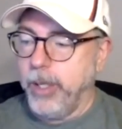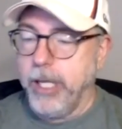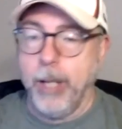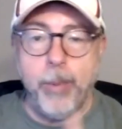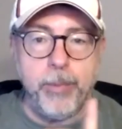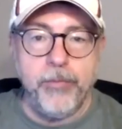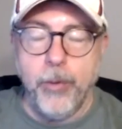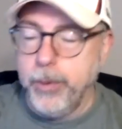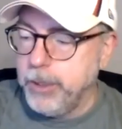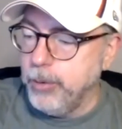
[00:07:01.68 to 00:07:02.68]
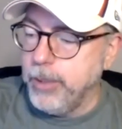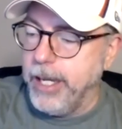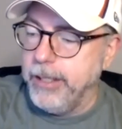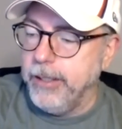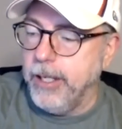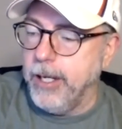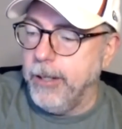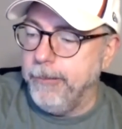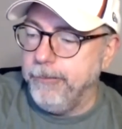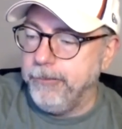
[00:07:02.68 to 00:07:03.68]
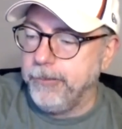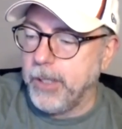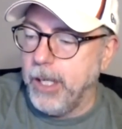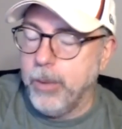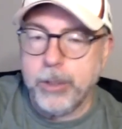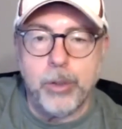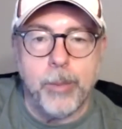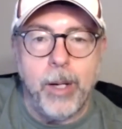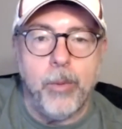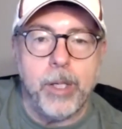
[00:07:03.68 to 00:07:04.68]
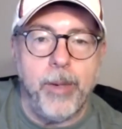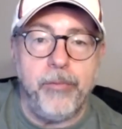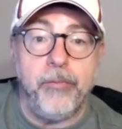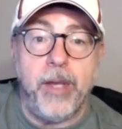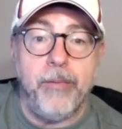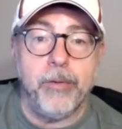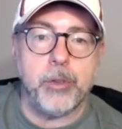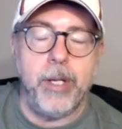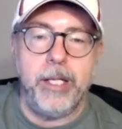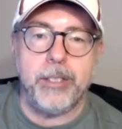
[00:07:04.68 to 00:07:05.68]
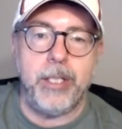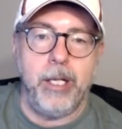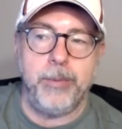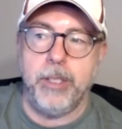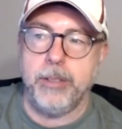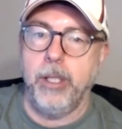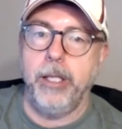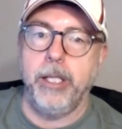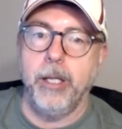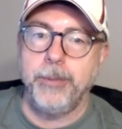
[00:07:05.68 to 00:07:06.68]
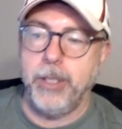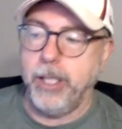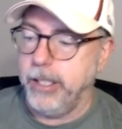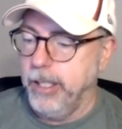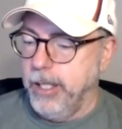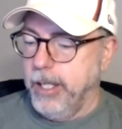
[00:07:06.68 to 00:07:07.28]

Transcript: right now. But before we do that, um, I want to talk about one of my favorite trading setups that's lining up today.